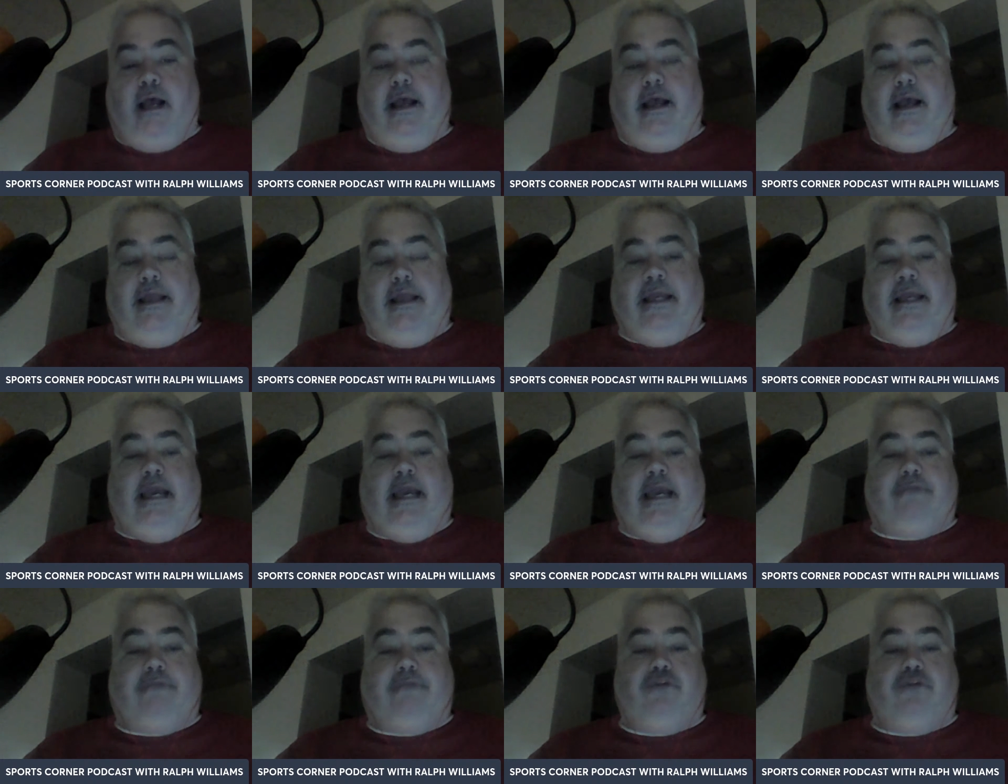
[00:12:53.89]
in the
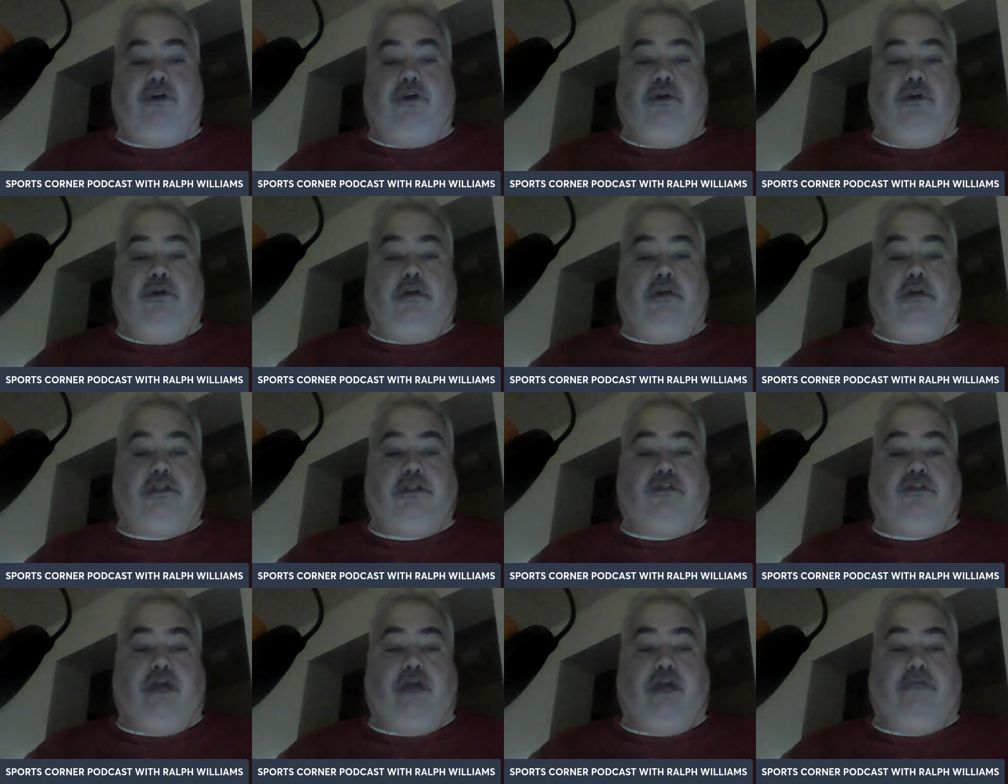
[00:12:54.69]
afternoon because the
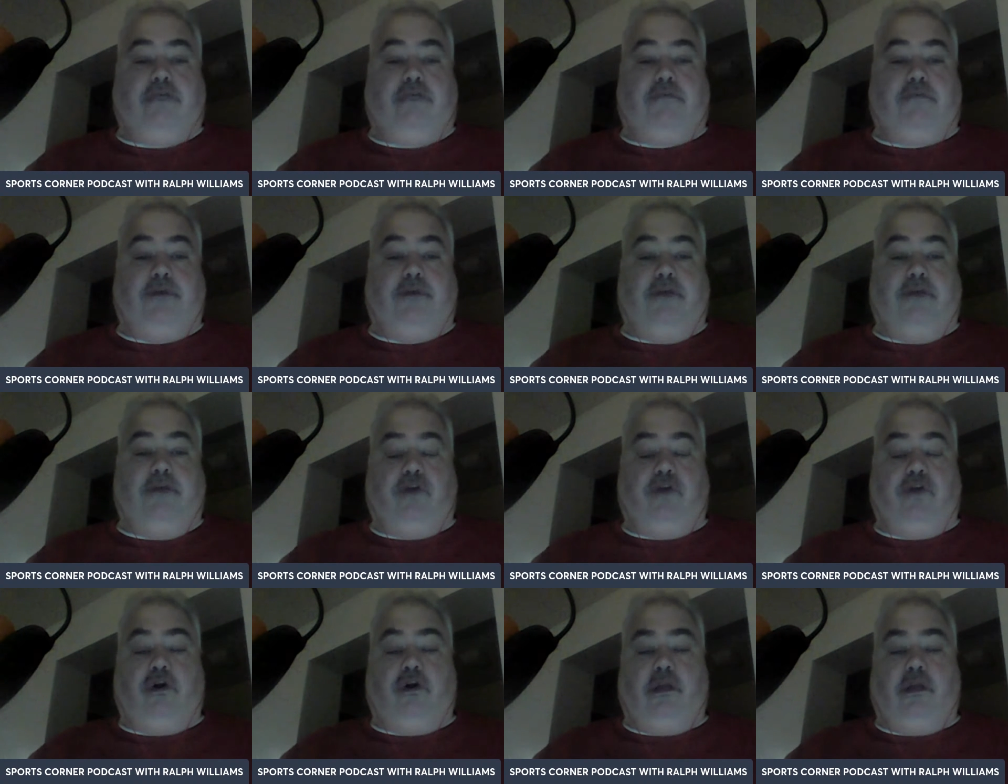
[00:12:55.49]
draft will be over
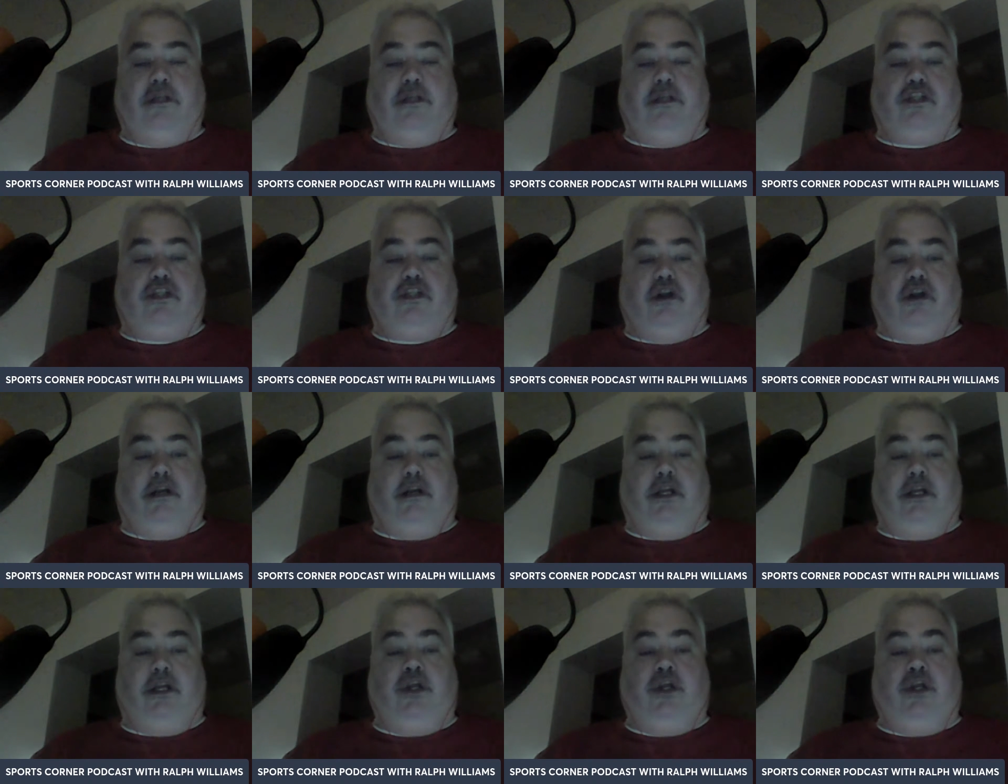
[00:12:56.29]
early. It's starting
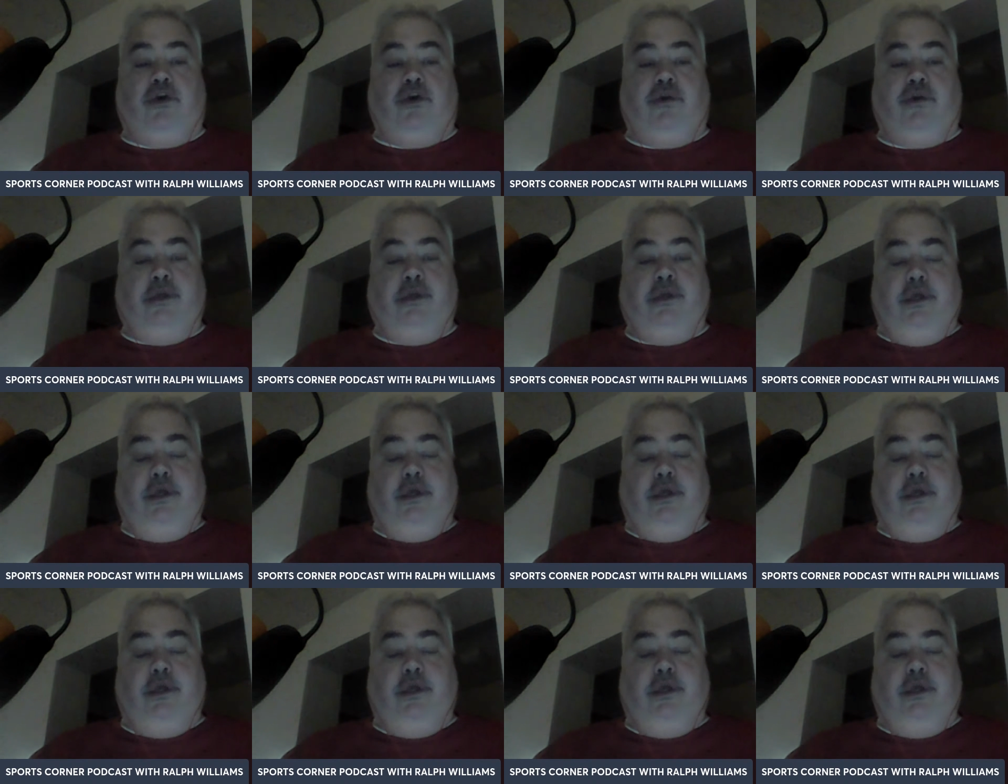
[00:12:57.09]
at noon.